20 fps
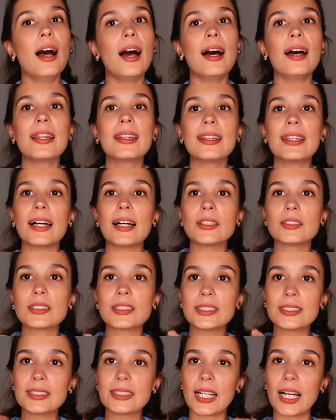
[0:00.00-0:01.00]

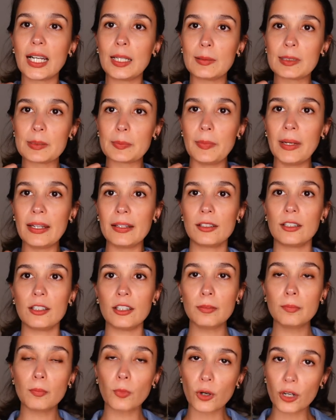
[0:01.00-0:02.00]
1,000 times
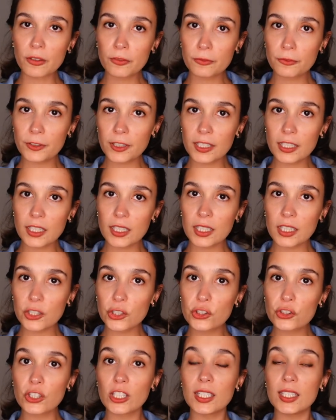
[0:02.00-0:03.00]
better, more
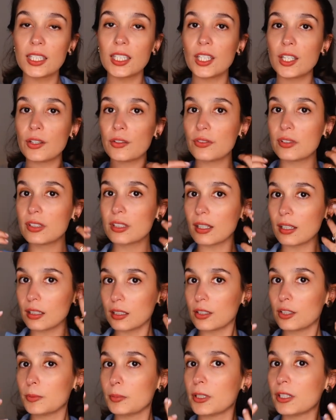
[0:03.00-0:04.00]
finished, gives a
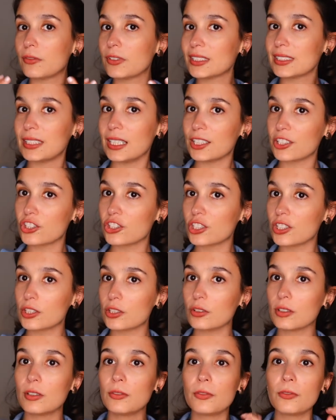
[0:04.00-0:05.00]
little bit of attention
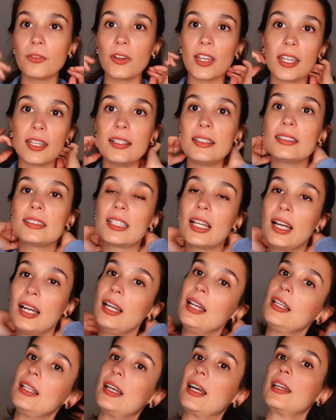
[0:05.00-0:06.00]
to the face,
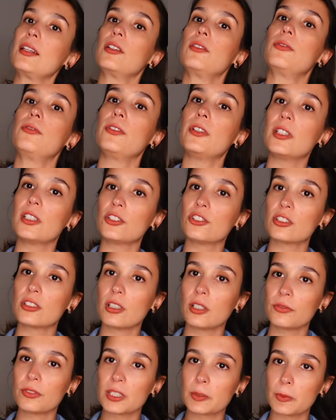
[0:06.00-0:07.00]
kind of finishes
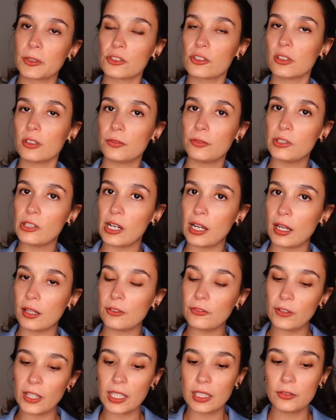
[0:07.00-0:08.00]
off, especially if you
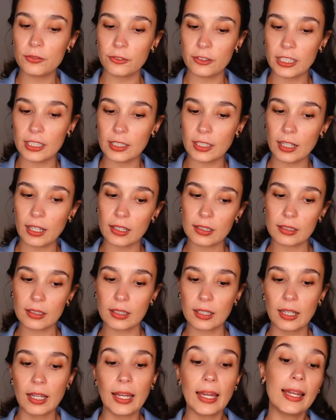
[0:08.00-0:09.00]
have a
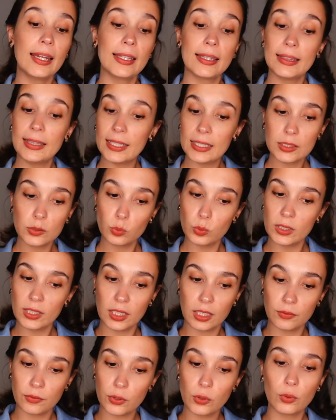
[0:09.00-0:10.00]
V-neck. This would
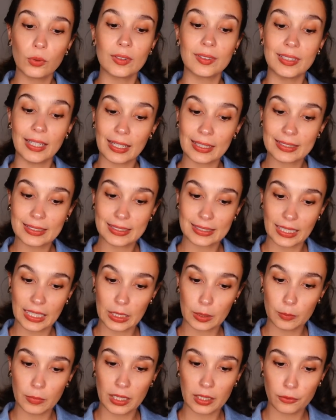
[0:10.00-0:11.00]
give you that
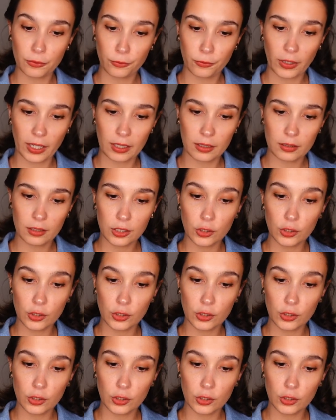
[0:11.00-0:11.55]
same effect.